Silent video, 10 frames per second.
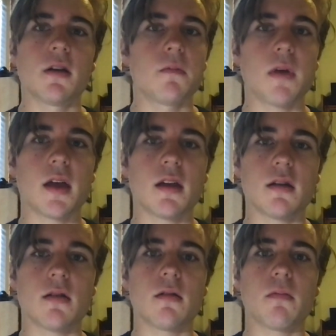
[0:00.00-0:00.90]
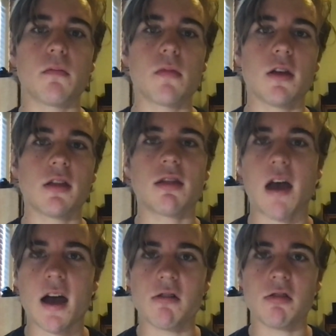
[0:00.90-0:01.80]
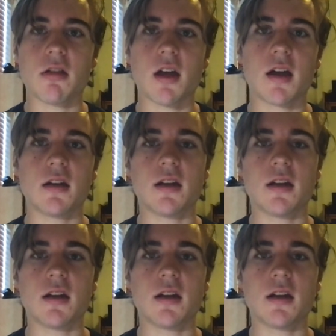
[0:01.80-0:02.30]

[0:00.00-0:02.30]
in his sounds and